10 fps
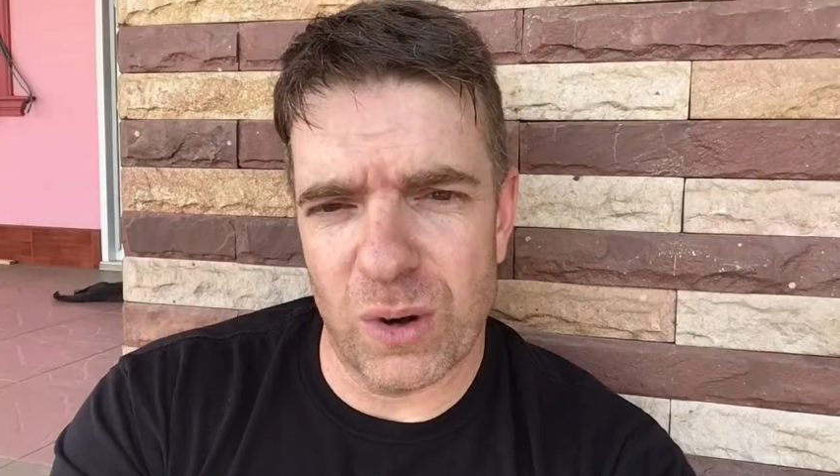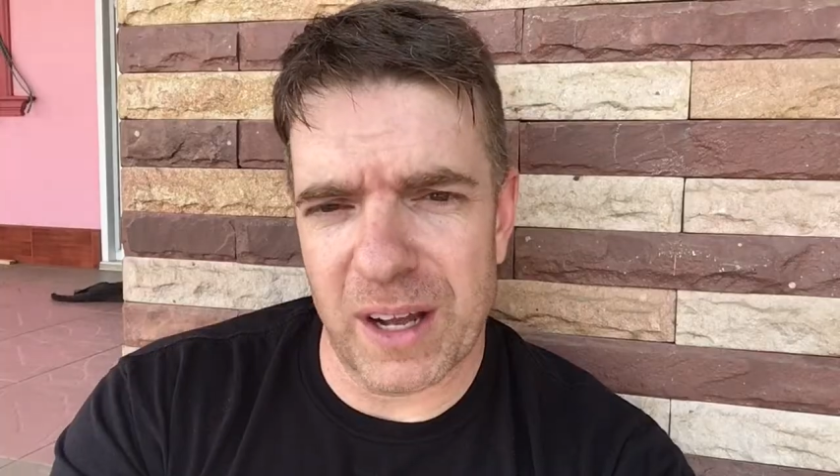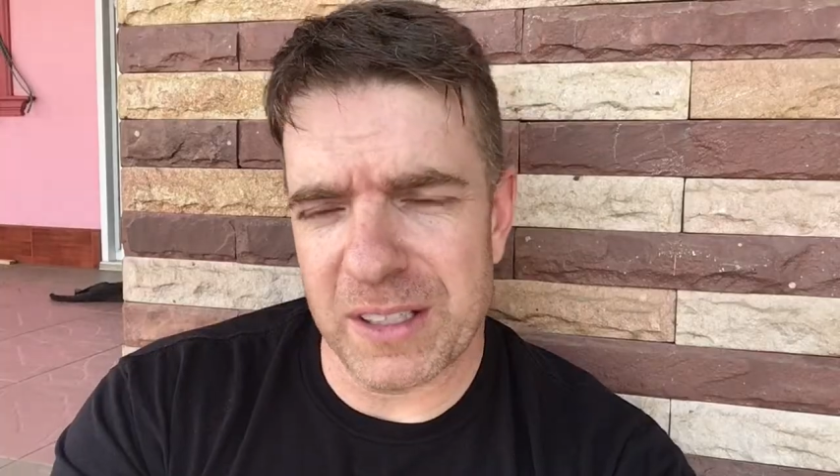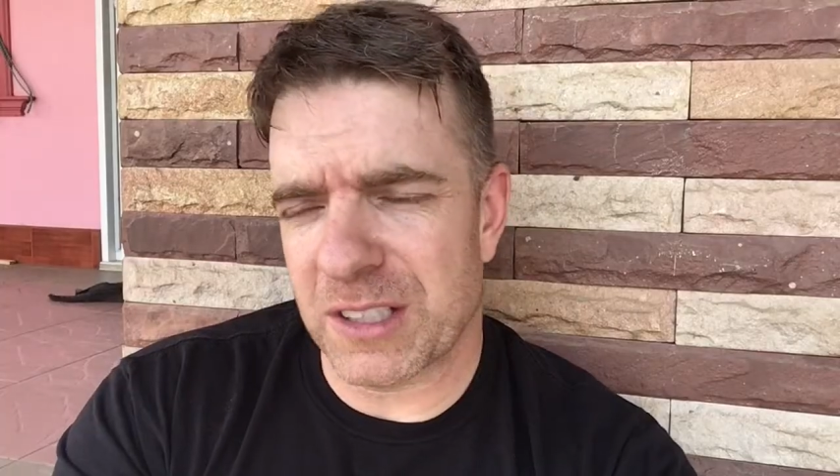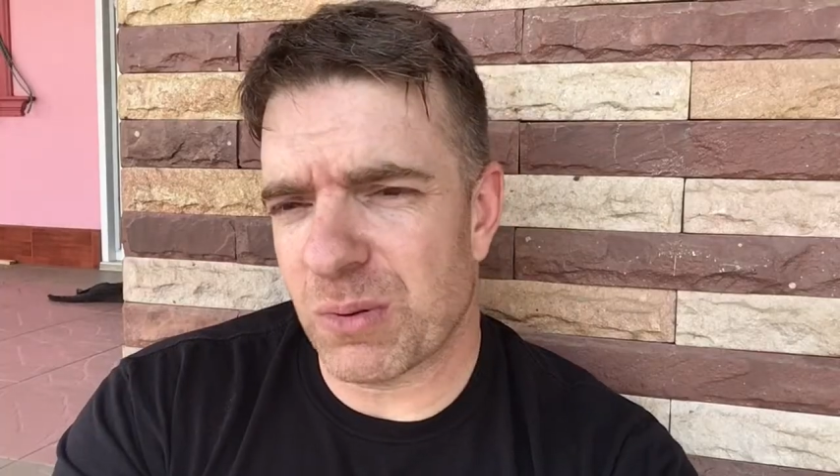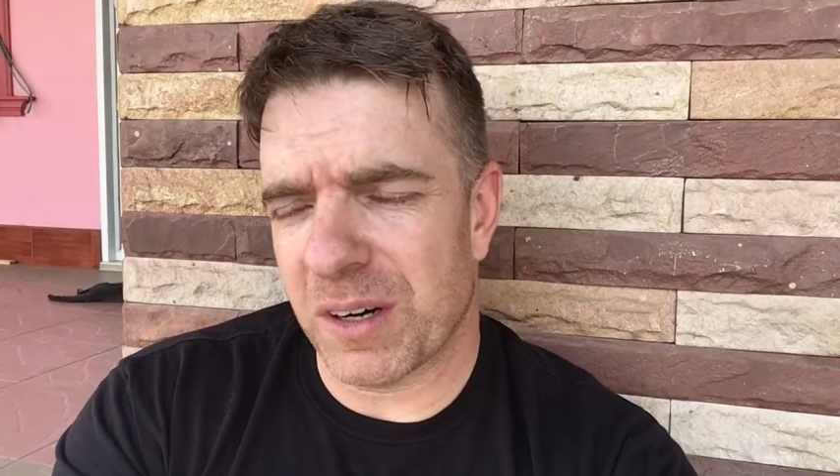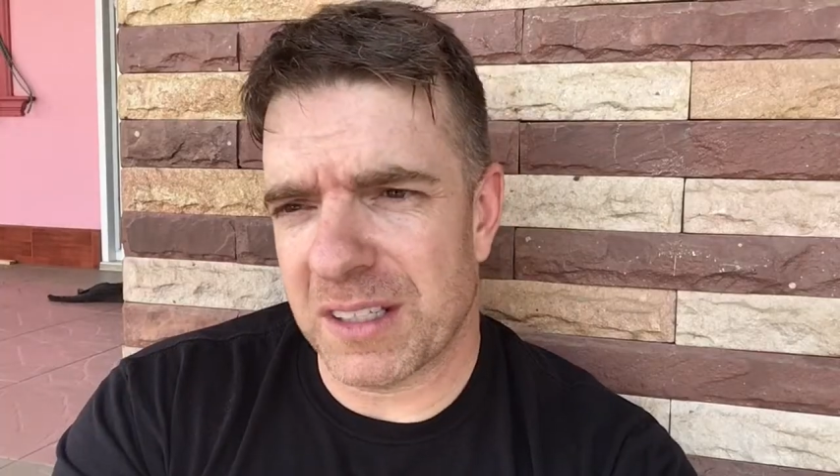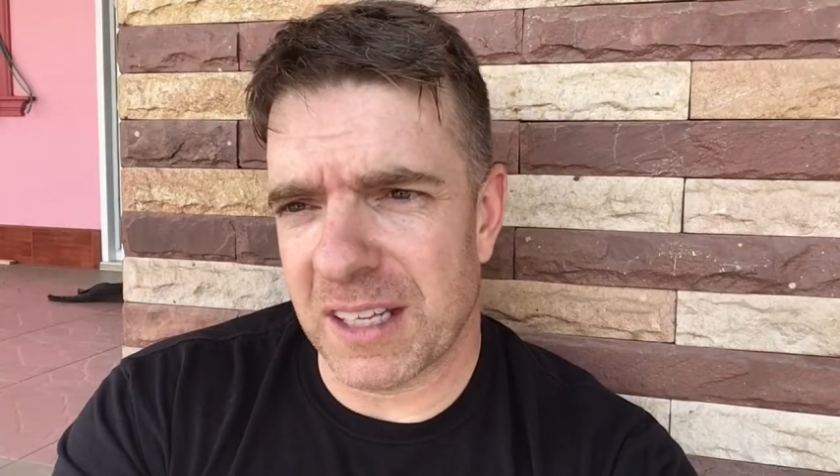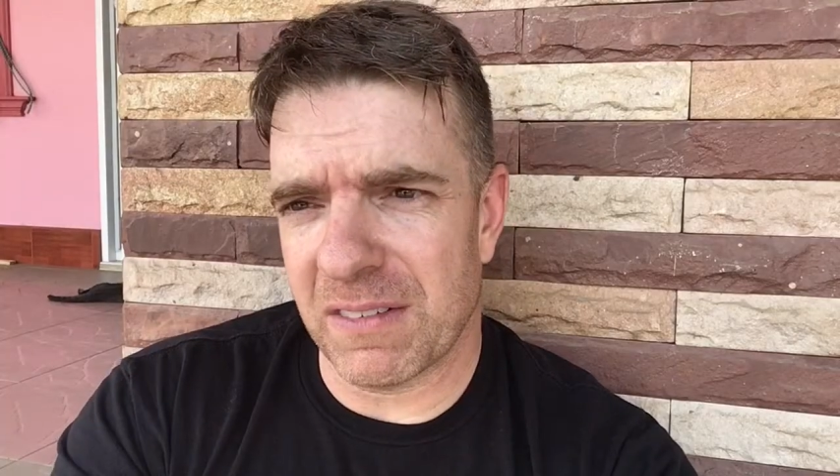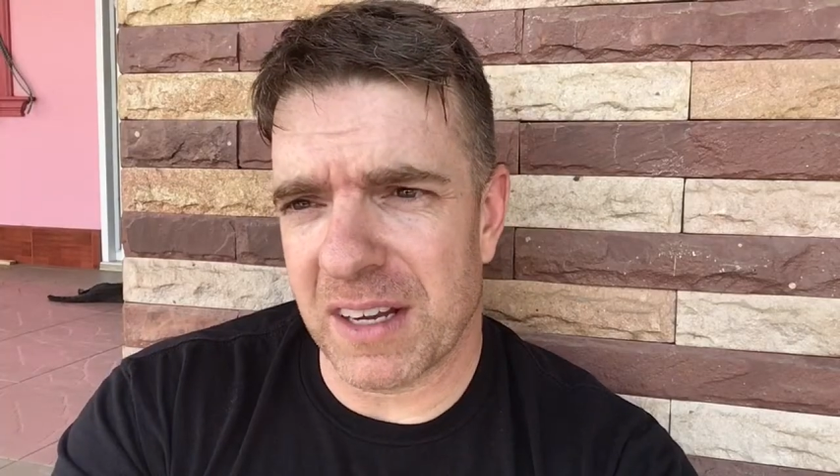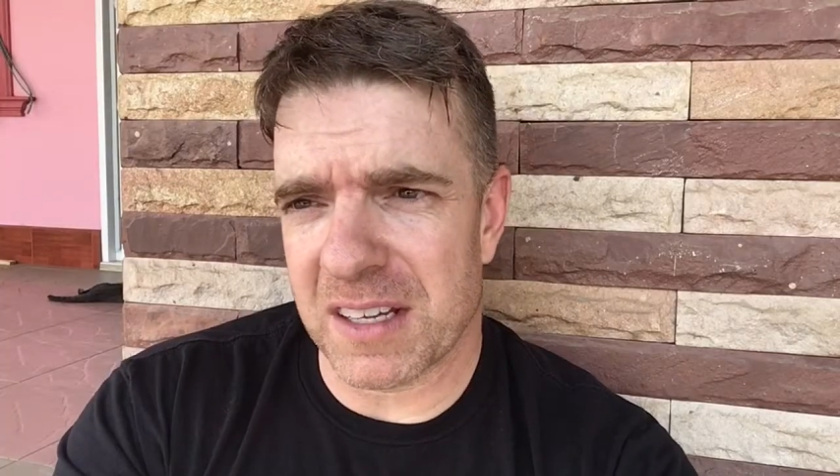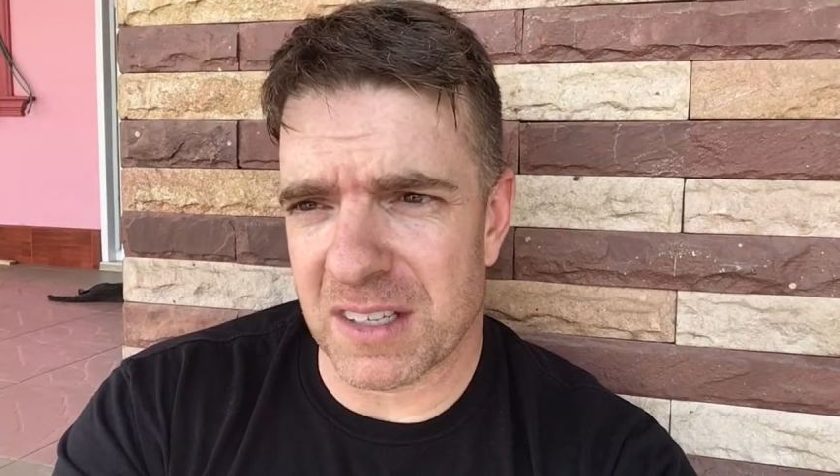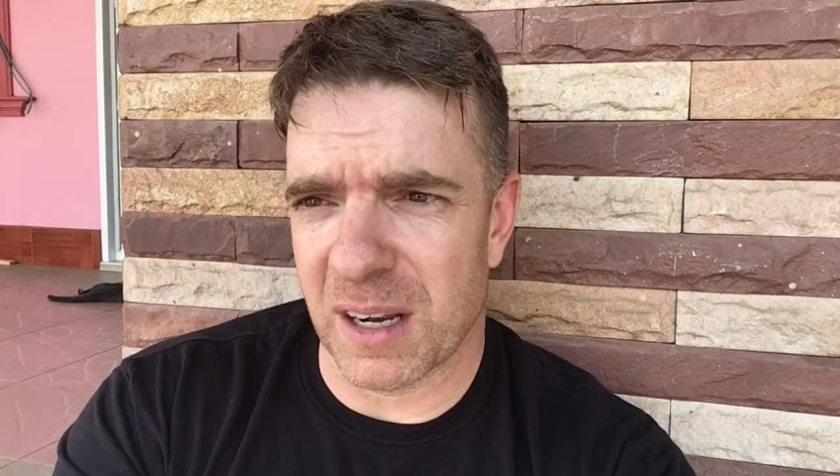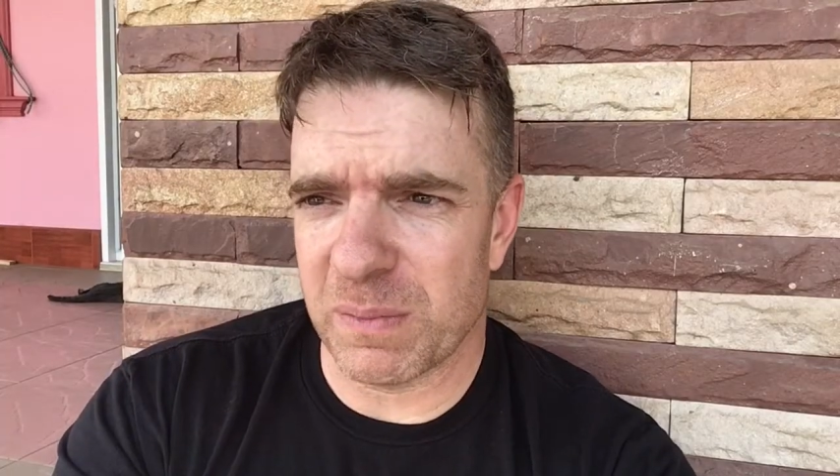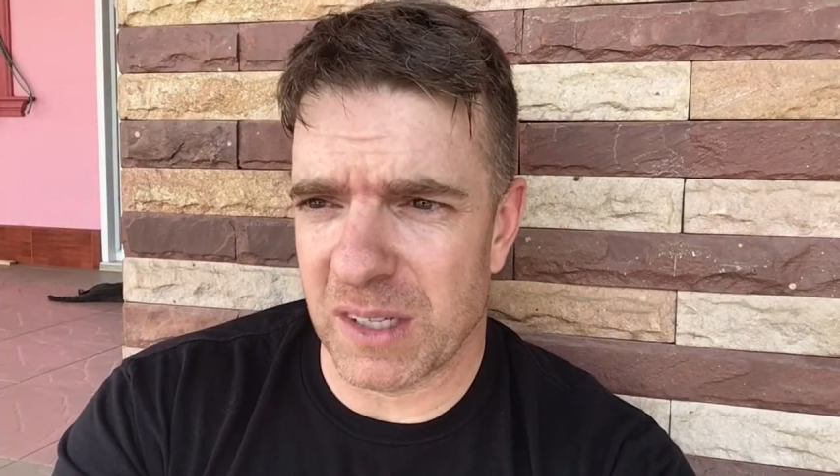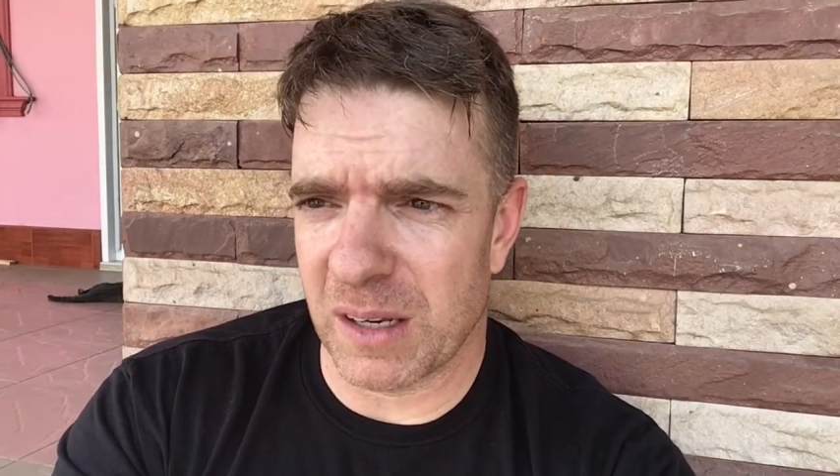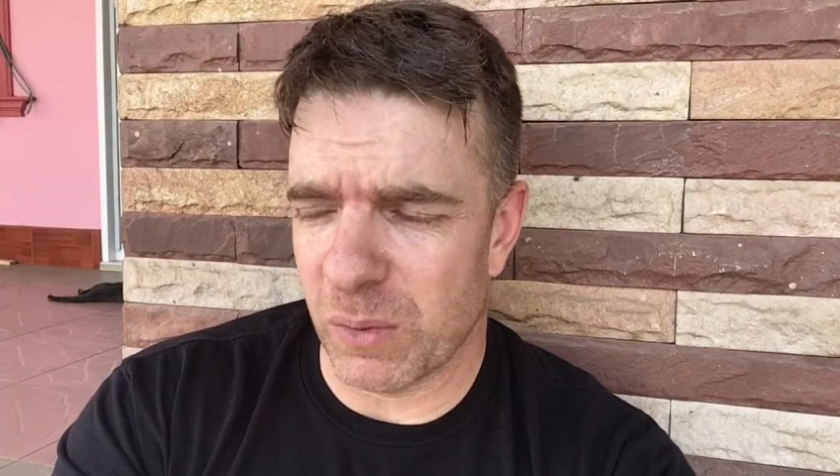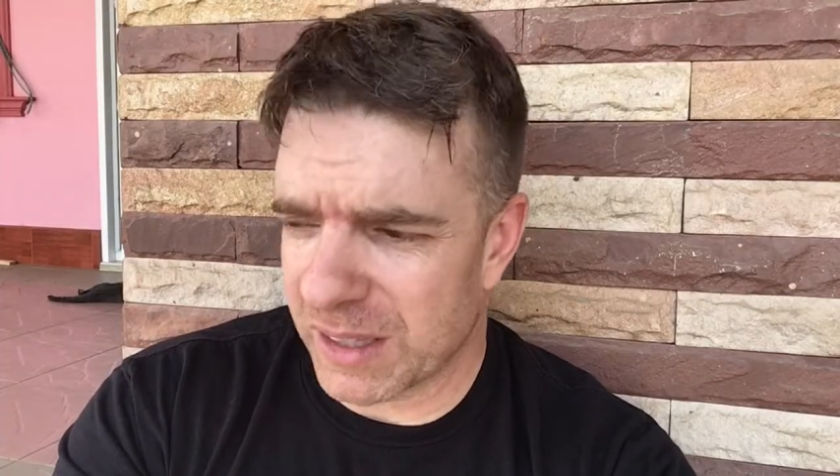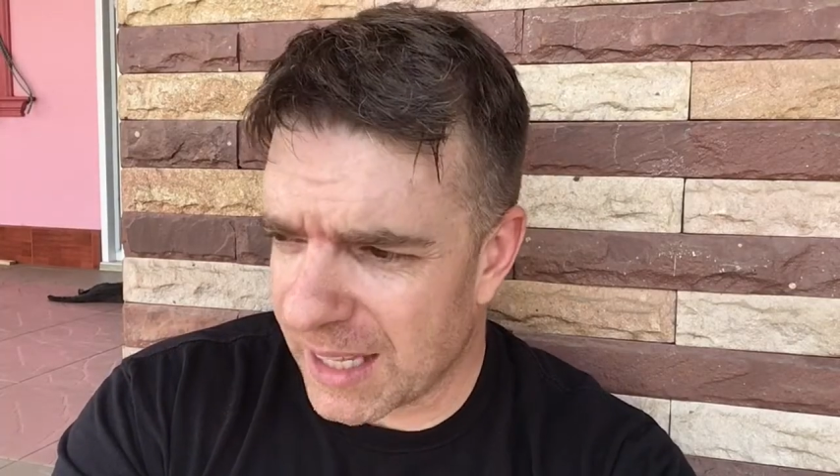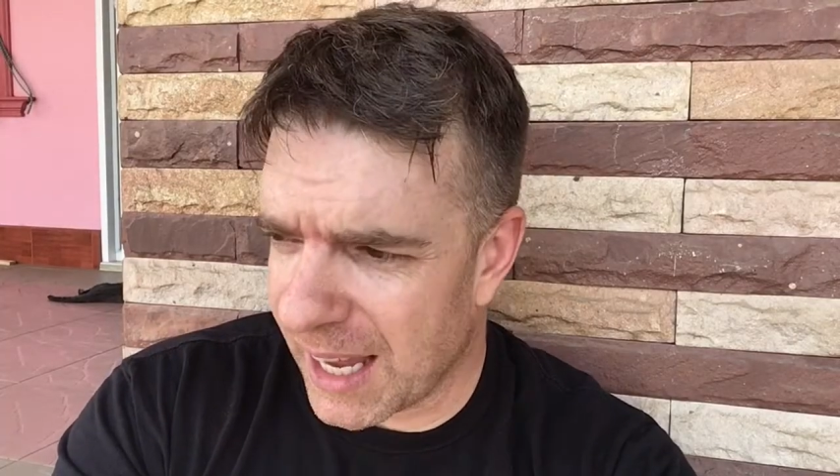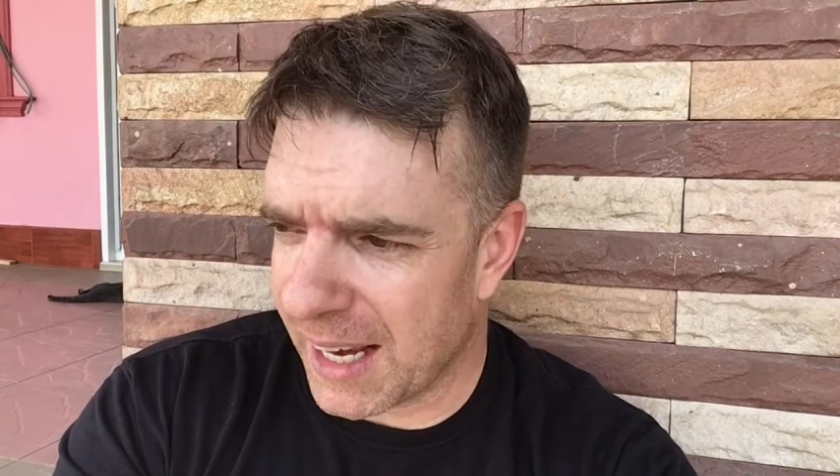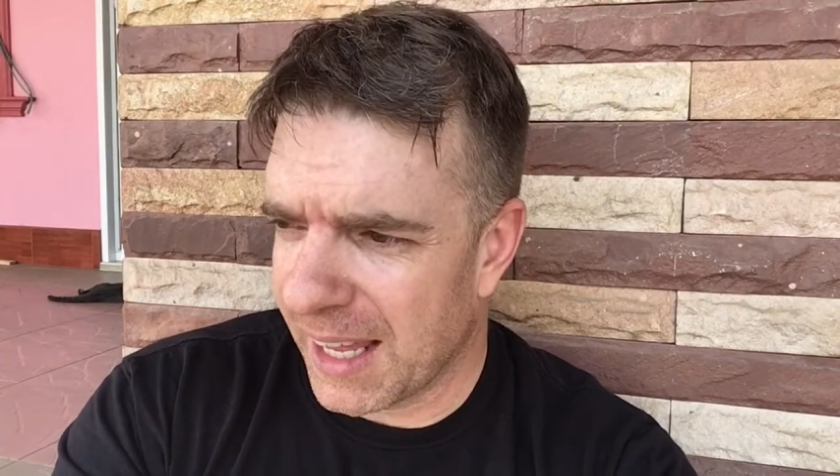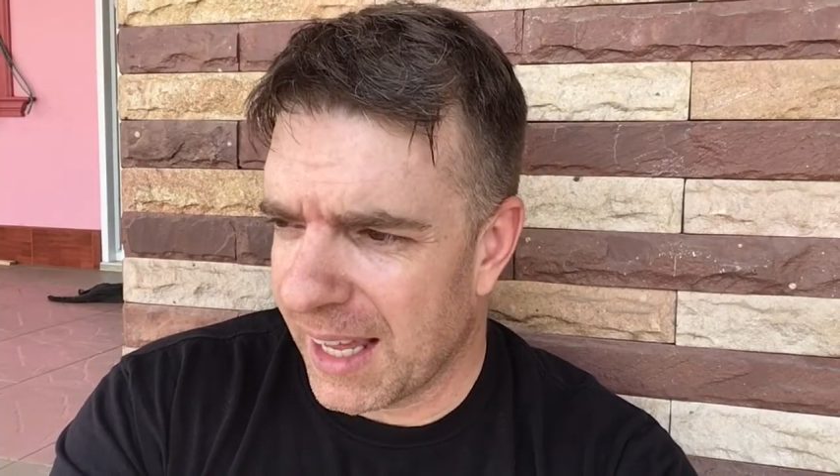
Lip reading: I just wanted to give you guys an update with that